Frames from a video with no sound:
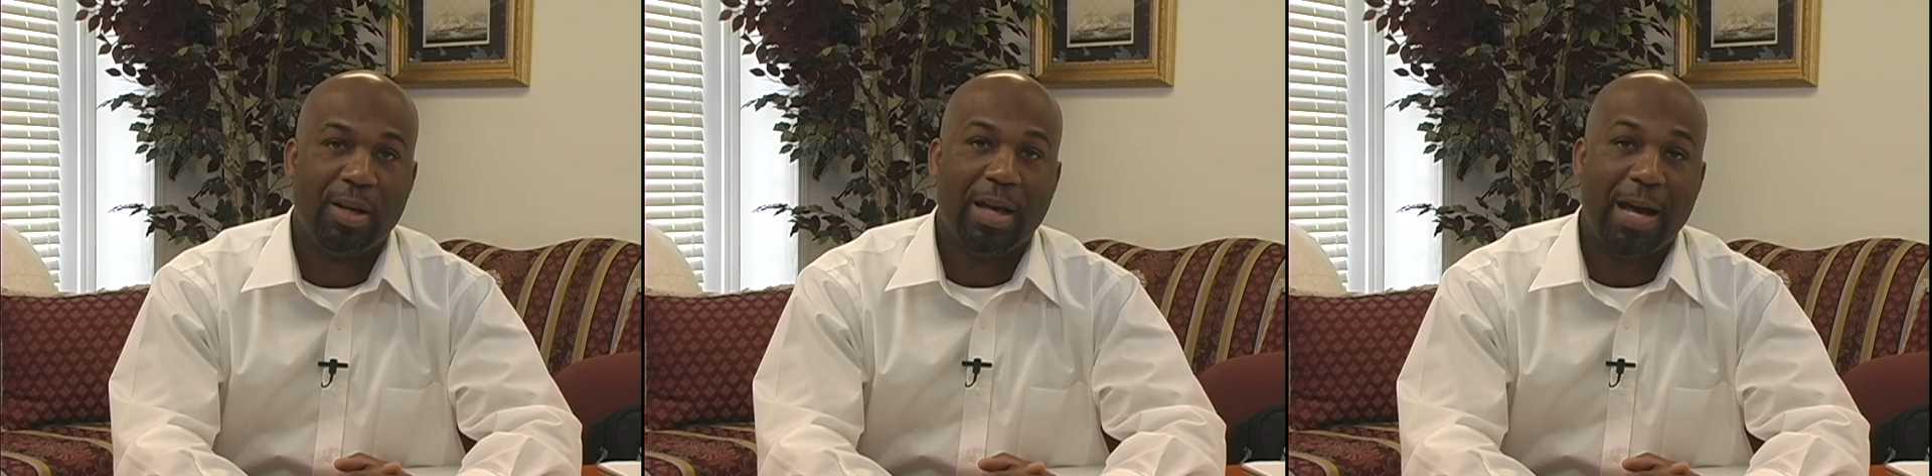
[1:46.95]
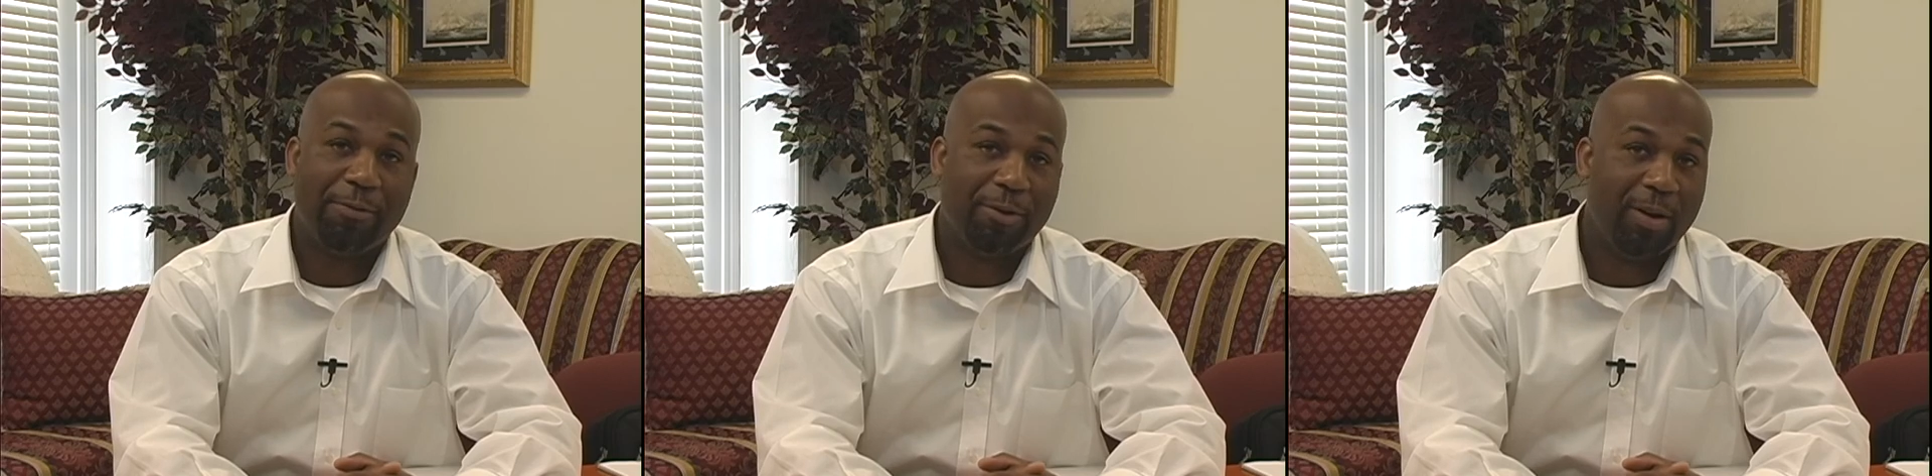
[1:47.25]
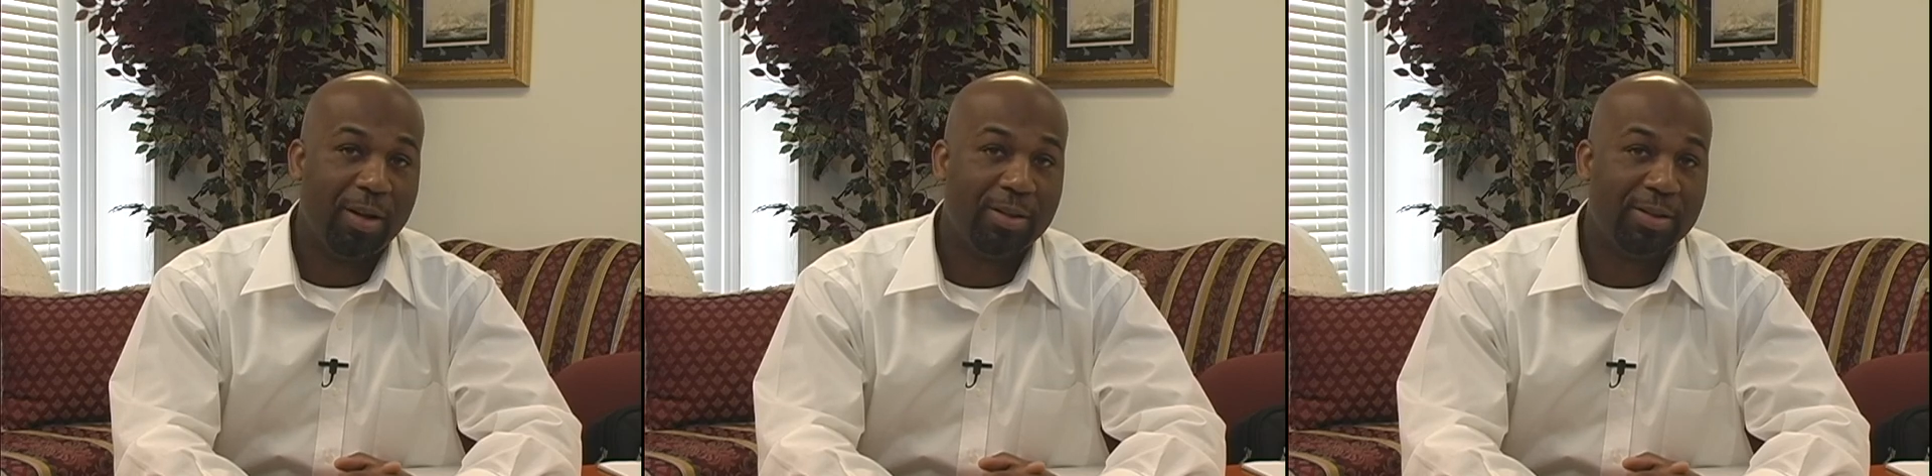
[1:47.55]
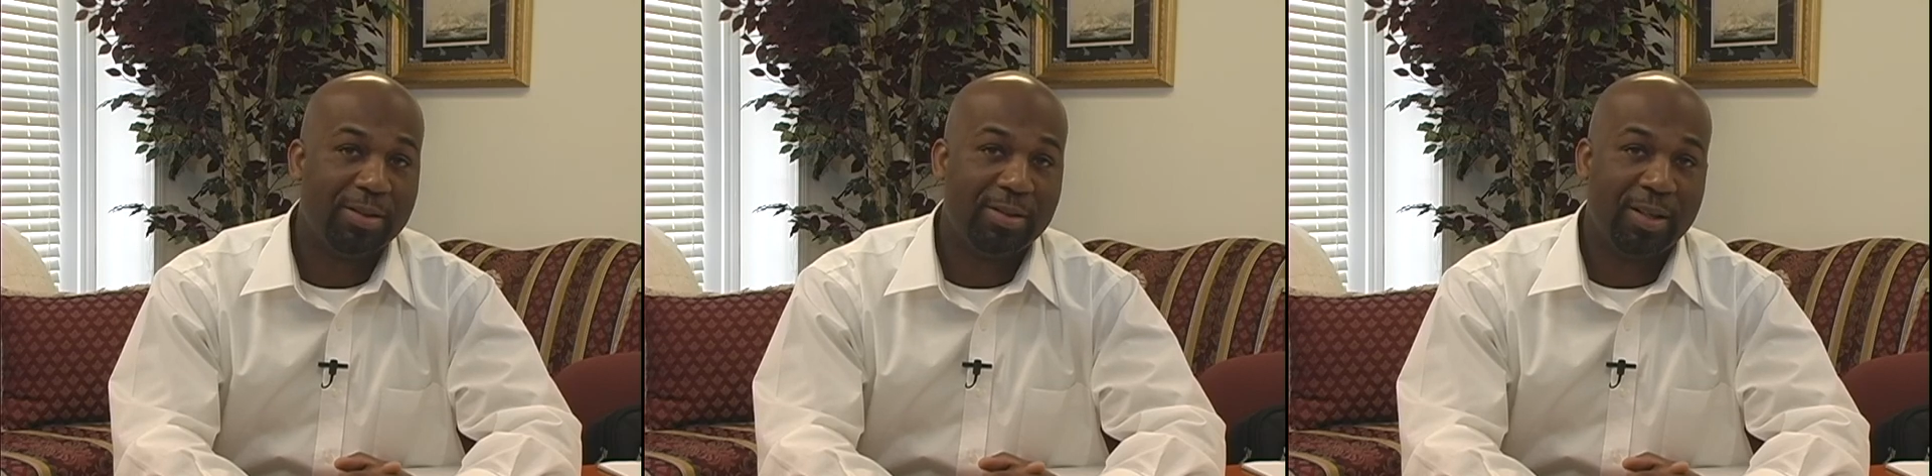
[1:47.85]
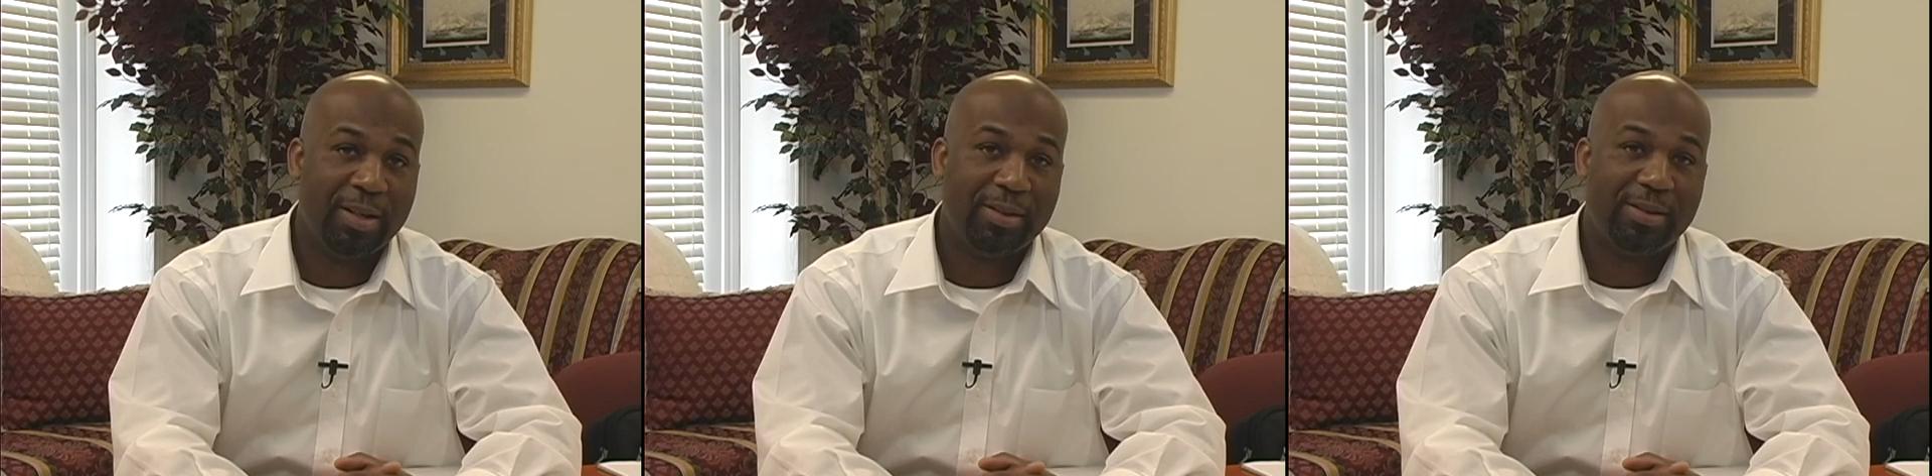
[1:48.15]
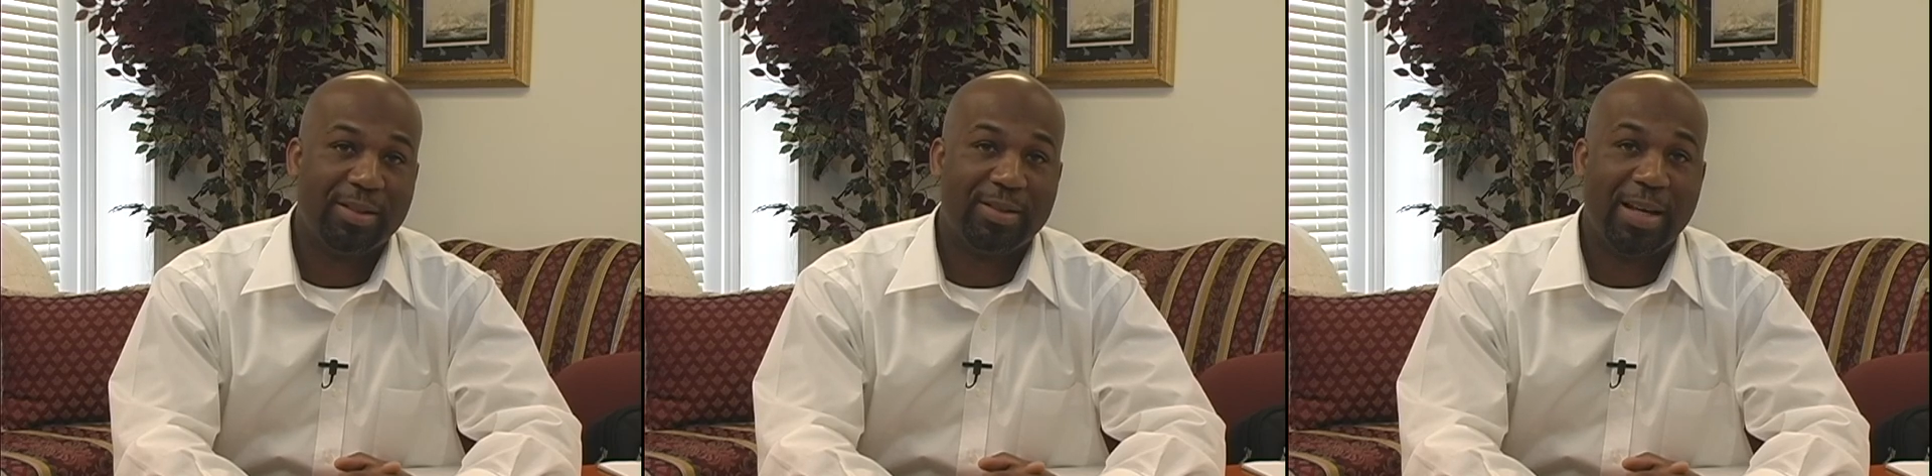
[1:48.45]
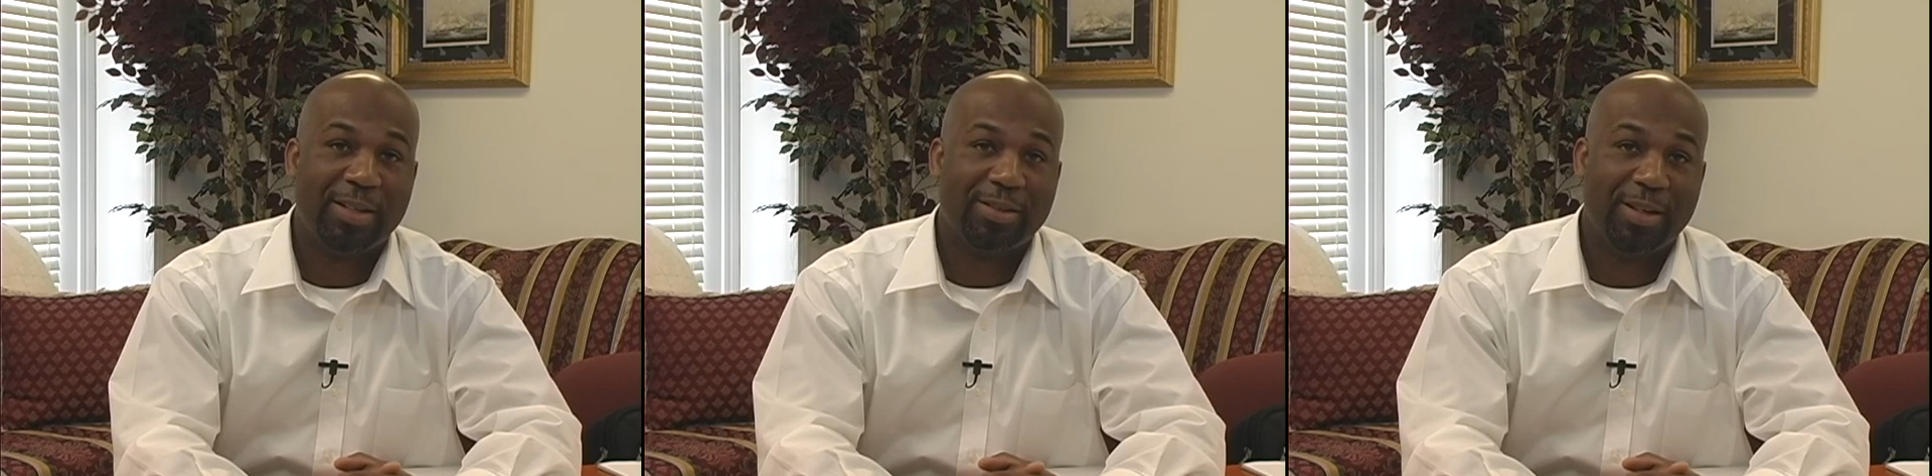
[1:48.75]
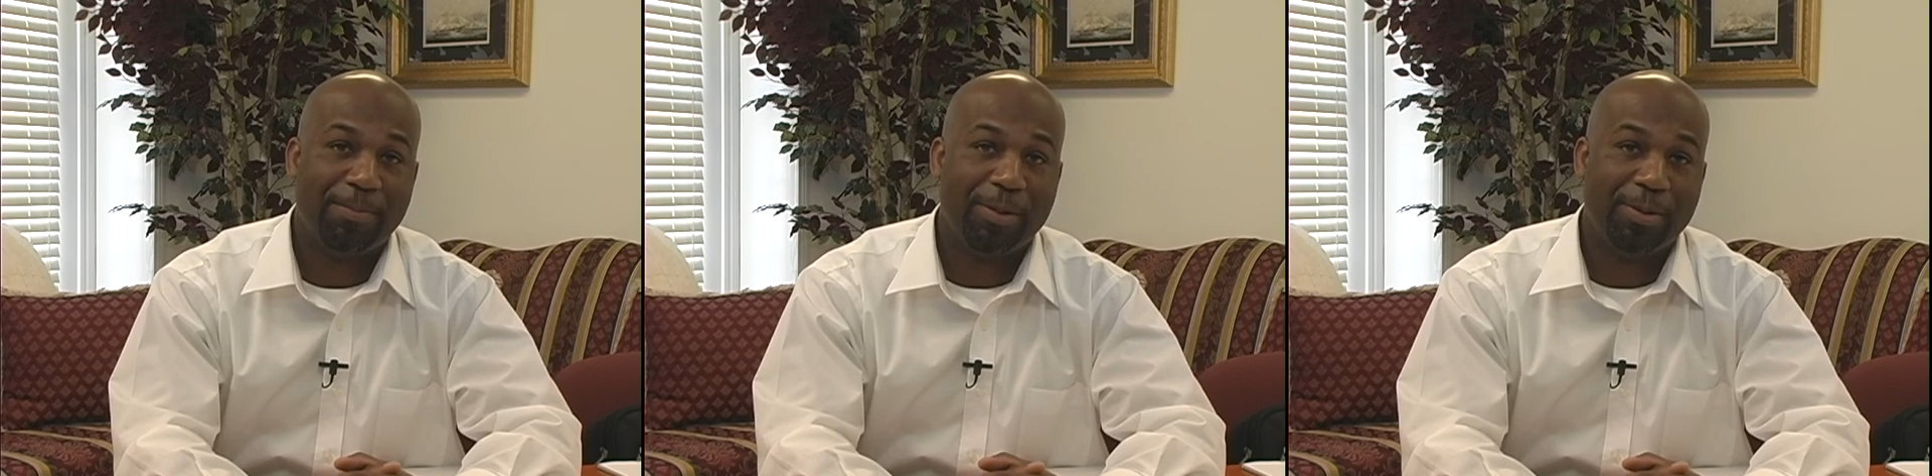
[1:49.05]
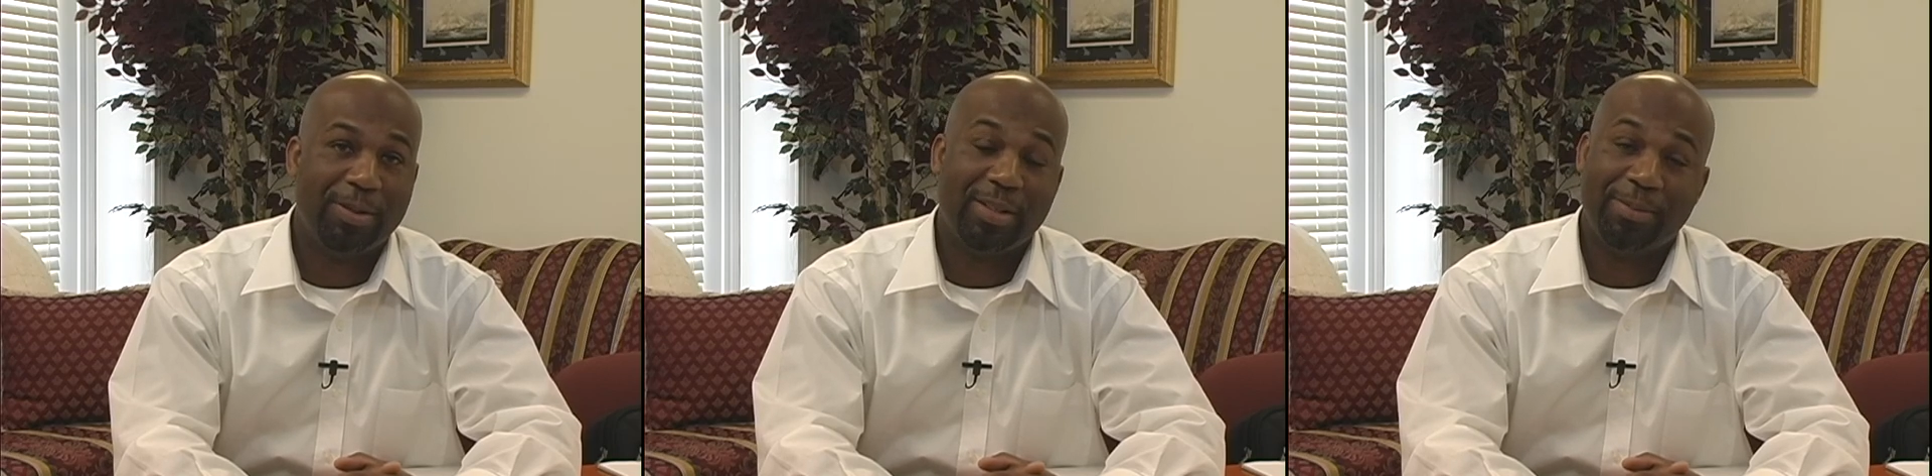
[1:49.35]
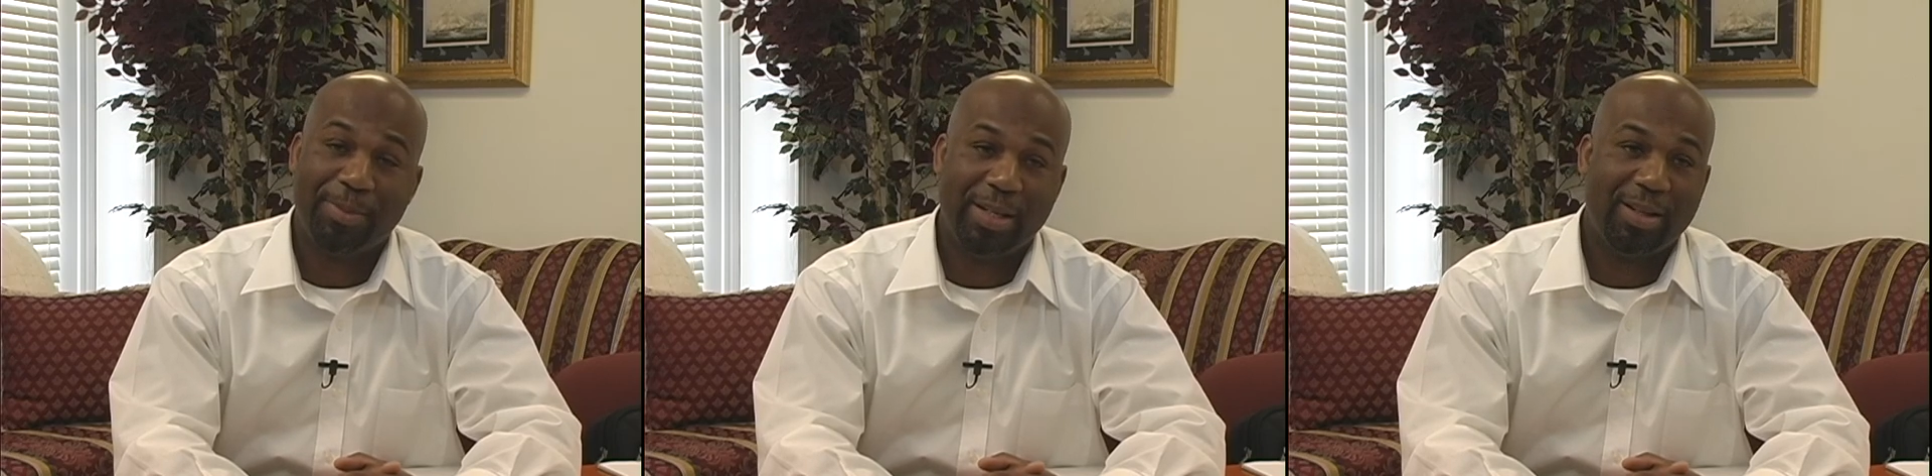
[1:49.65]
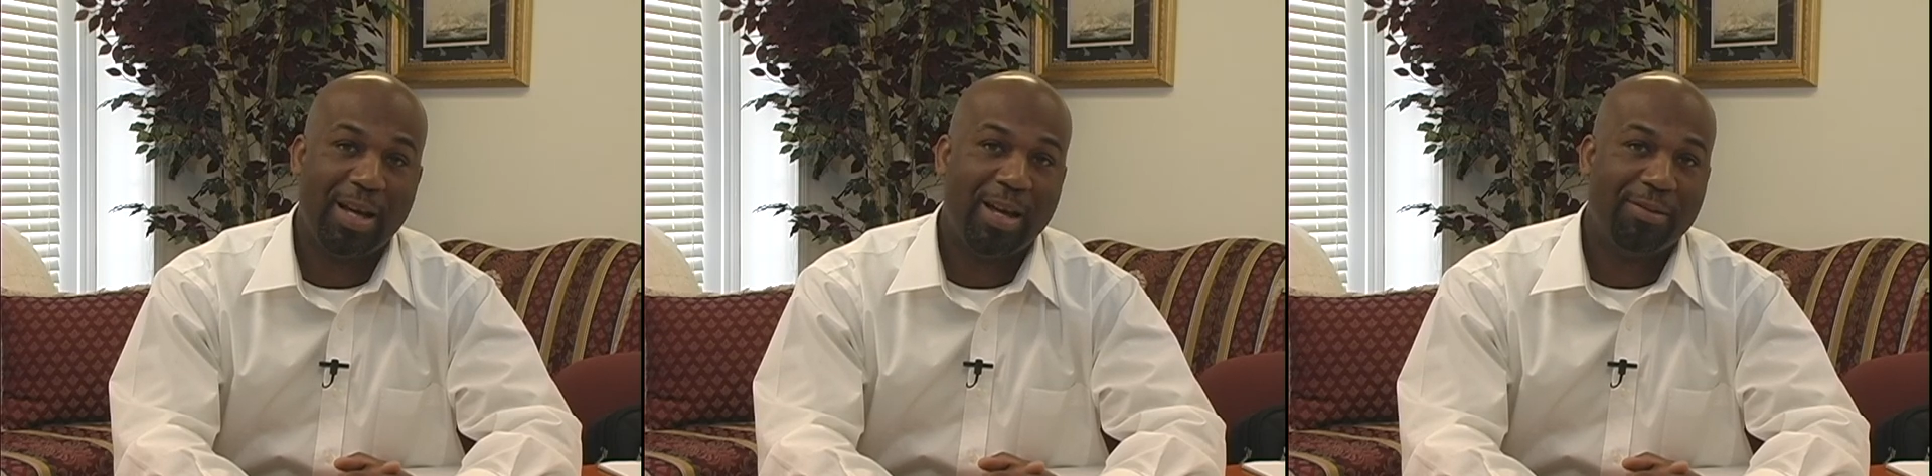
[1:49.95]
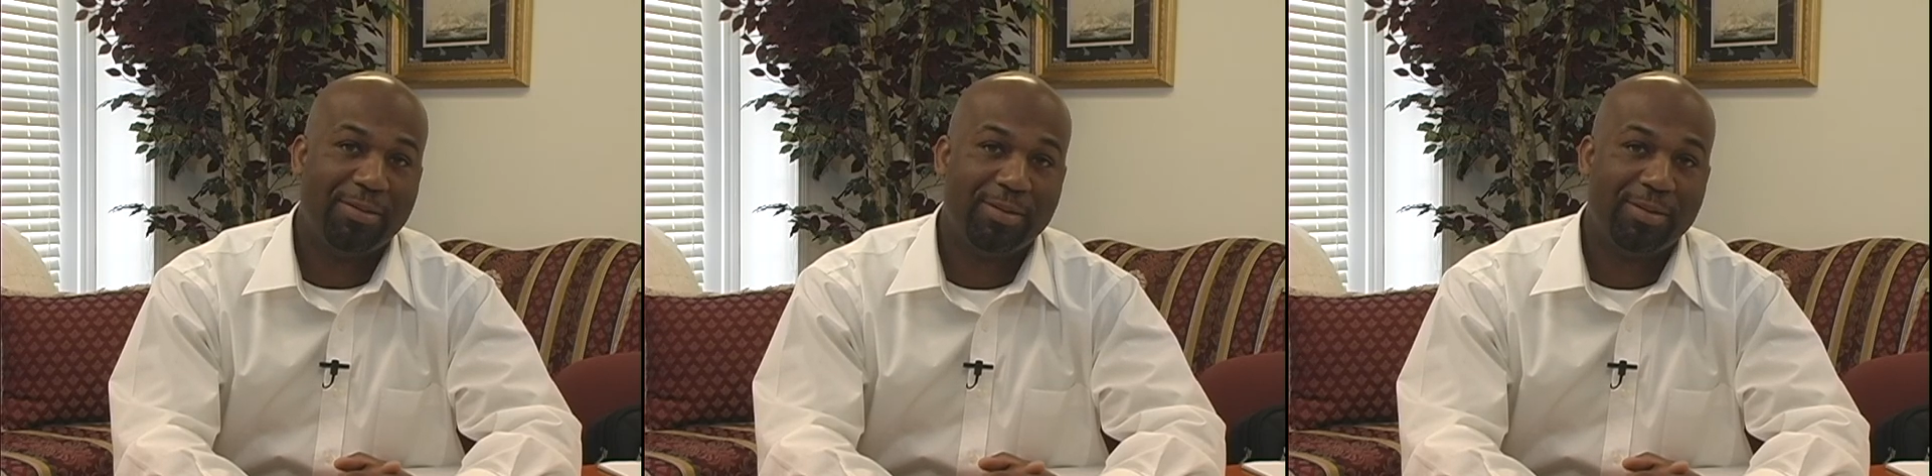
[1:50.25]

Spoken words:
After all this is done, the site is uploaded and made live.